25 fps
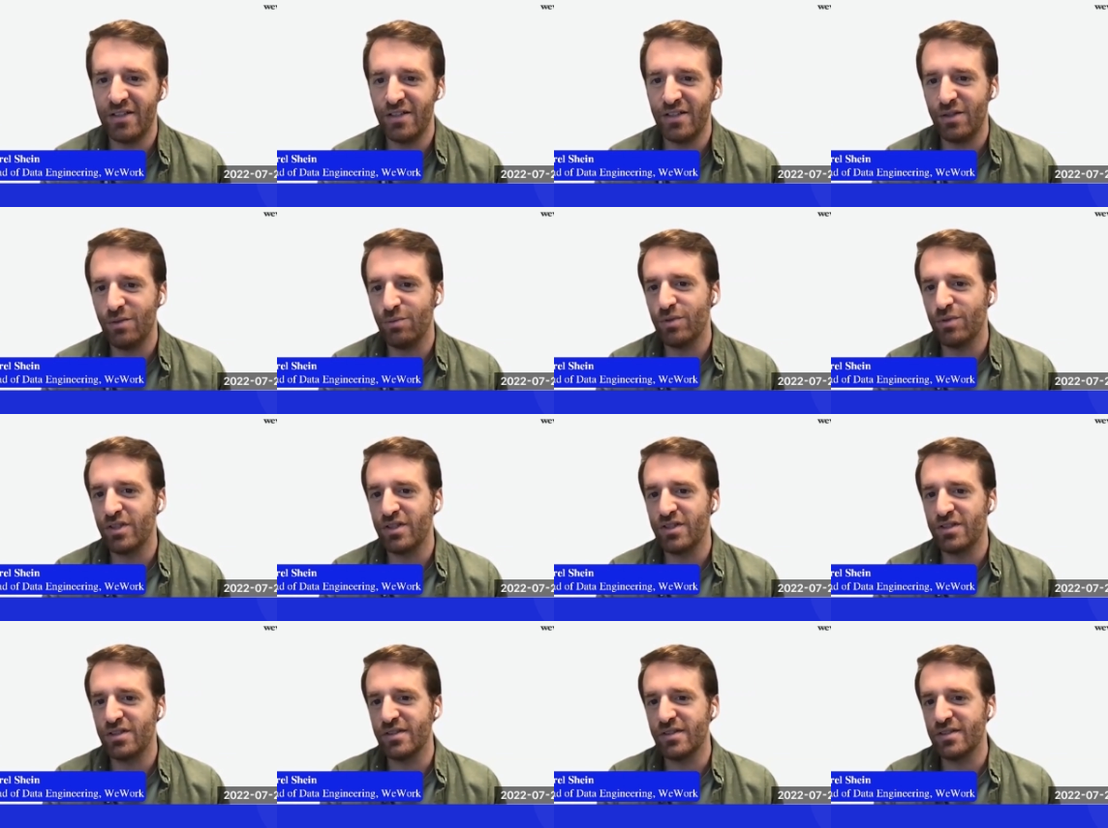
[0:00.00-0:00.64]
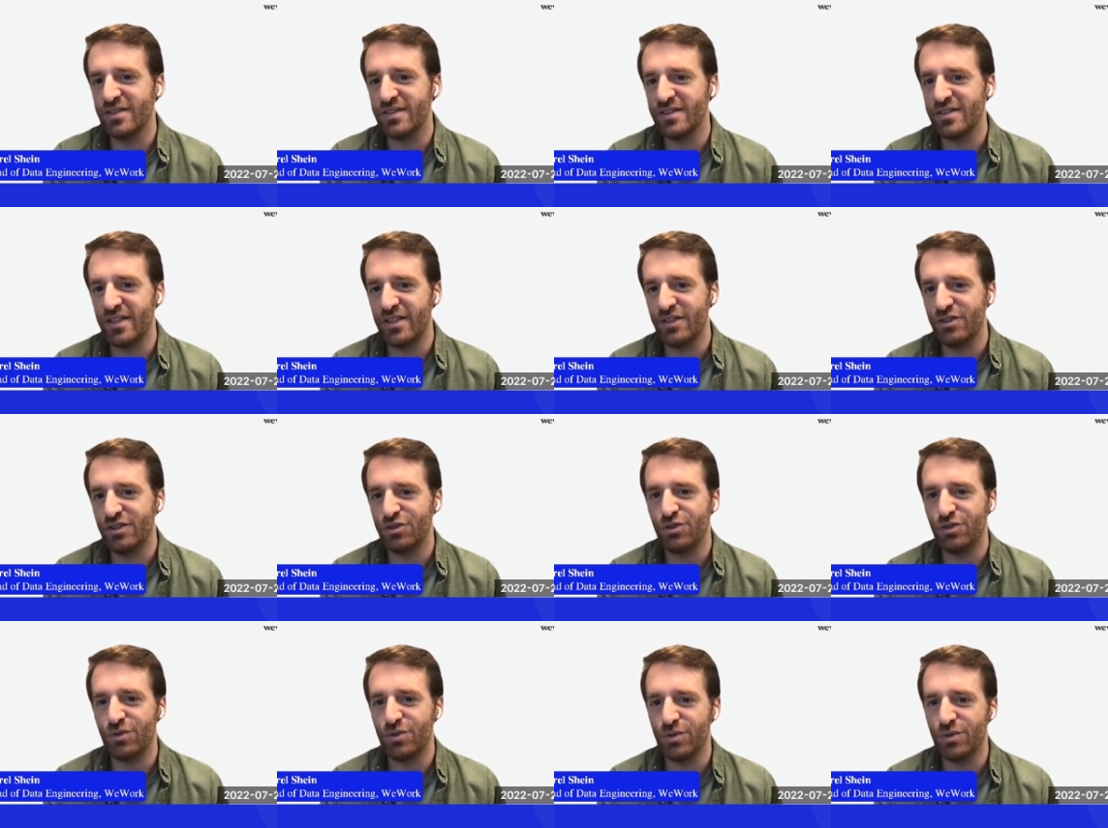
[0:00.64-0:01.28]
and you want to
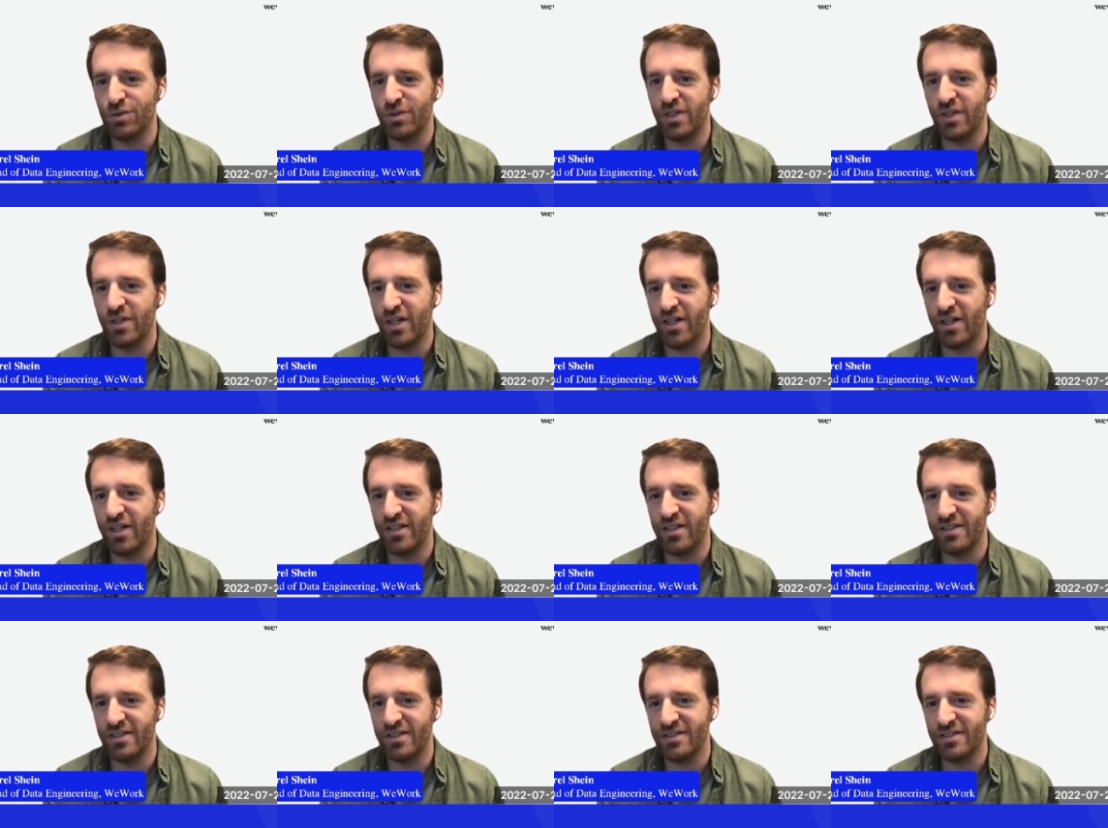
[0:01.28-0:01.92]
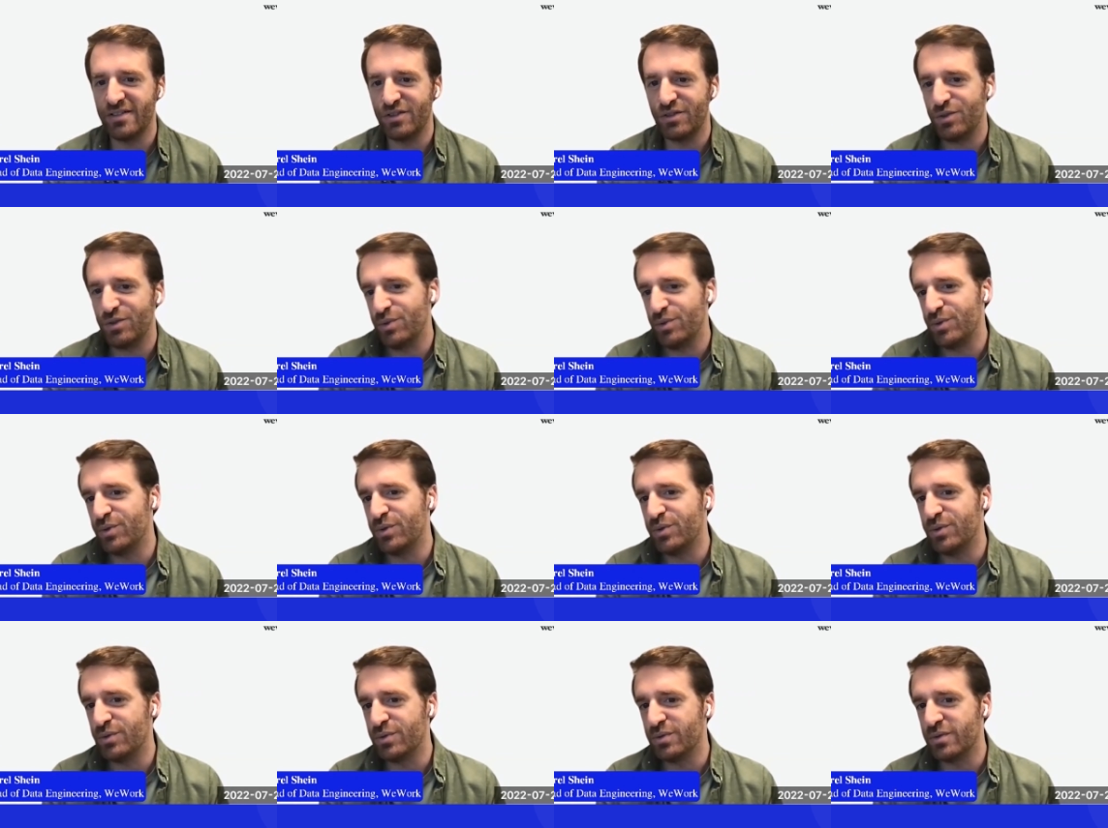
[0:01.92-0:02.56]
stay true and honest
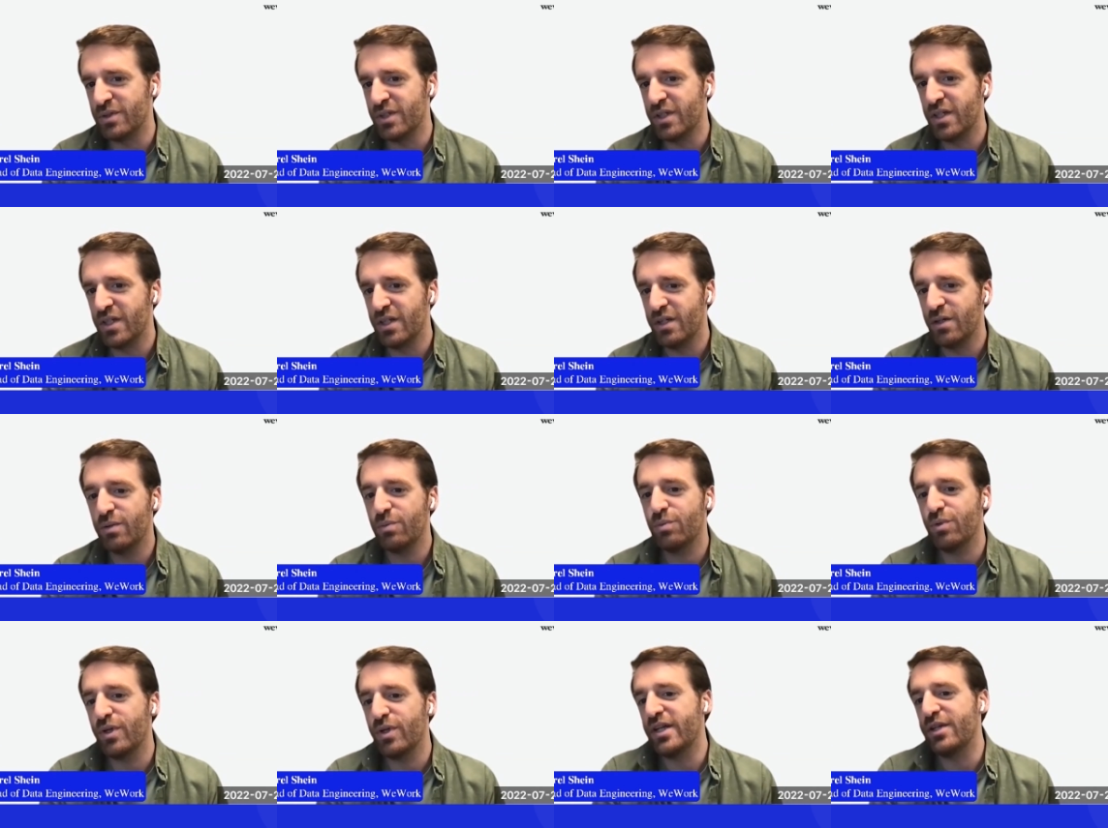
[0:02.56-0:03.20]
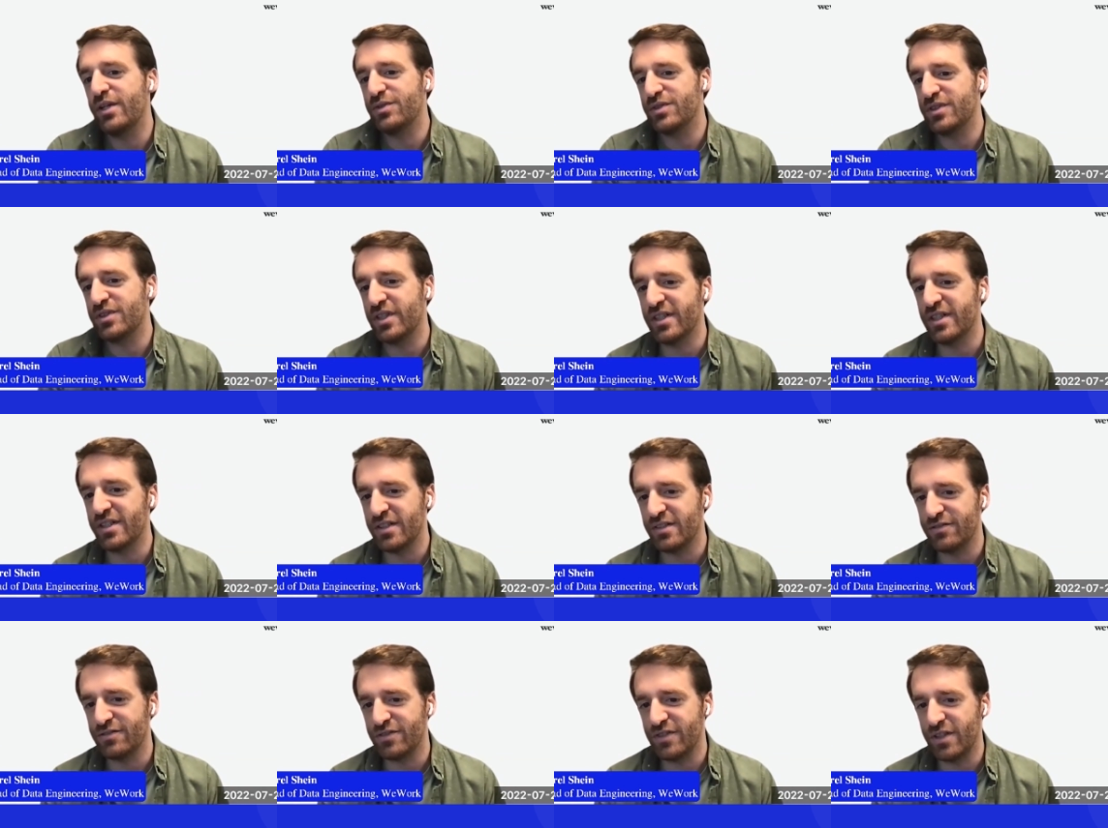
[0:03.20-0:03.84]
to where you
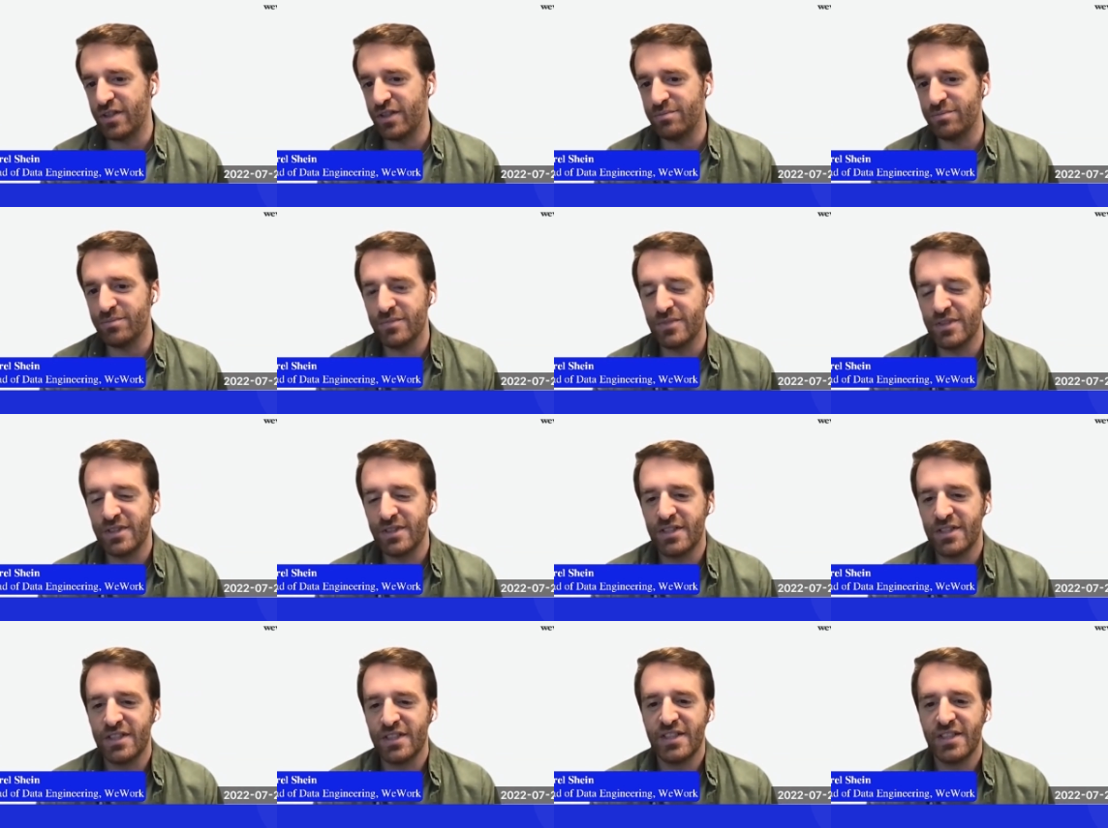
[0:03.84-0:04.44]
started from.